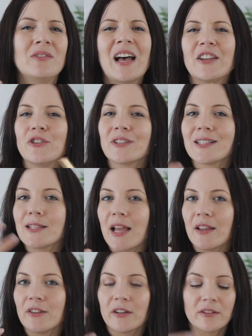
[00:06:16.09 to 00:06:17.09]
not your
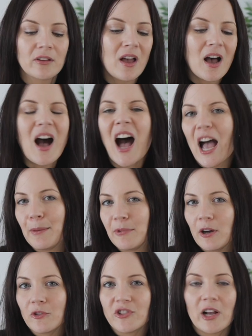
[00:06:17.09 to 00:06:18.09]
standard
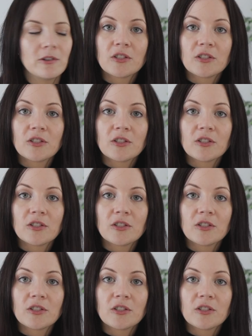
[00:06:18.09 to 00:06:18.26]
eyebrow gel.